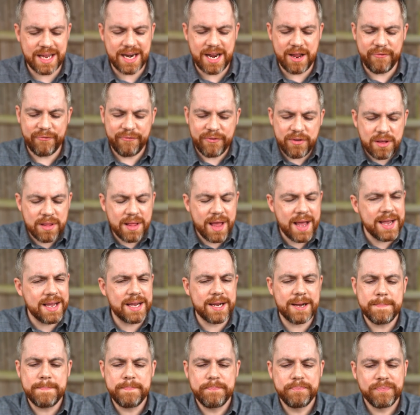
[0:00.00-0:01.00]
And I feel
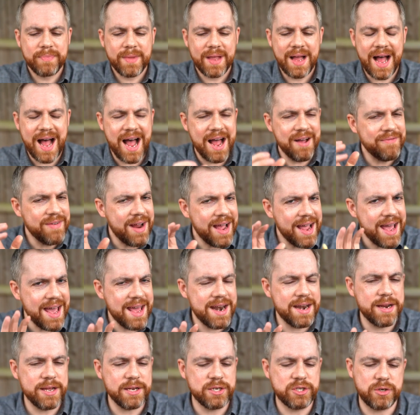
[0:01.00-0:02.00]
like I've not
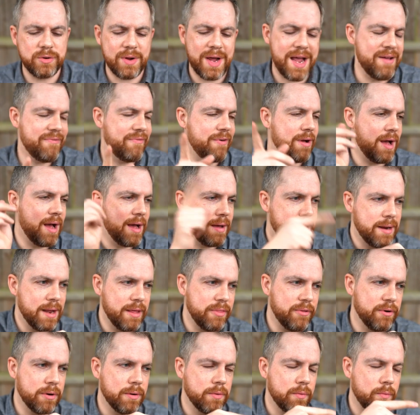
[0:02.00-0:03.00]
had an issue. I have
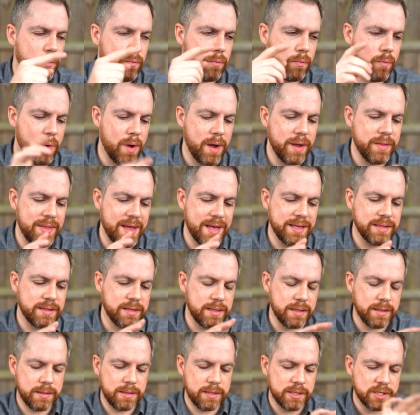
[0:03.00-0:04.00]
another one that
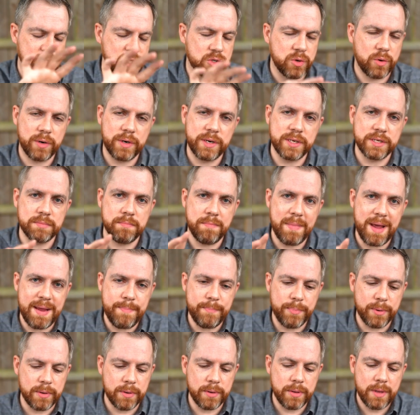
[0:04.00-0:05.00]
the sword is
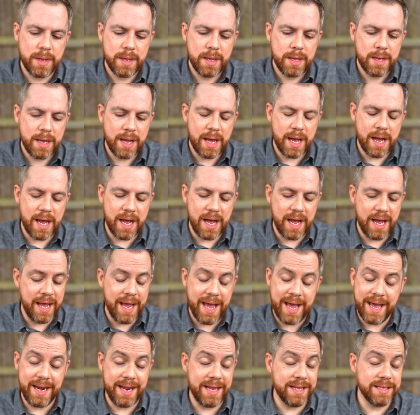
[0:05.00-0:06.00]
maple,
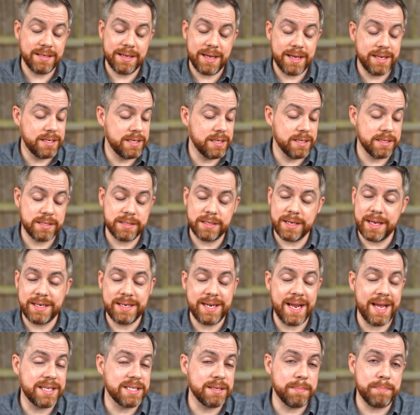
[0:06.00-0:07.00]
and it
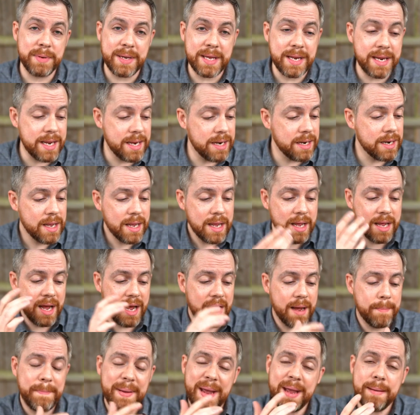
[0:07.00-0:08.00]
takes a beating.
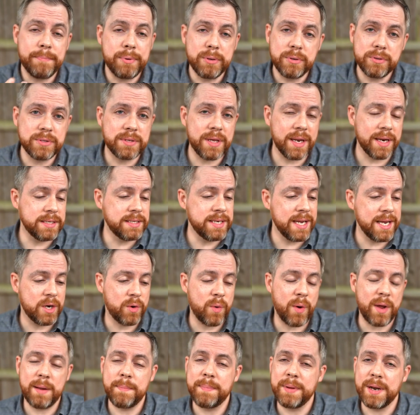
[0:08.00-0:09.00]
Bamboo's gonna take
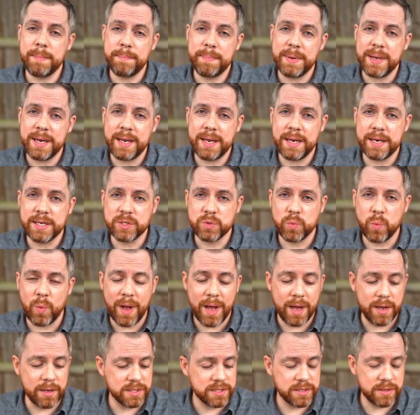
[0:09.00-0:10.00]
quite a bit of beating as
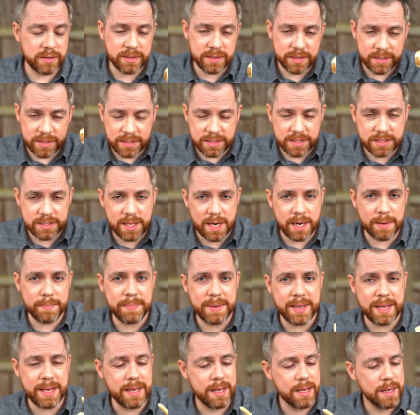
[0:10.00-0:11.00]
well. So this is gonna
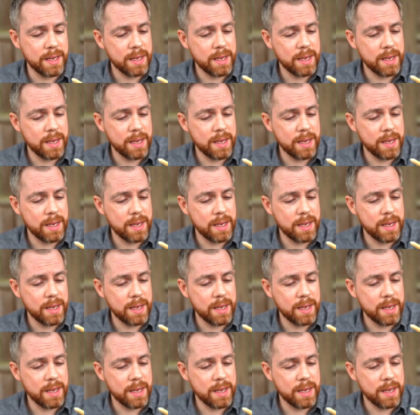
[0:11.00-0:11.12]
be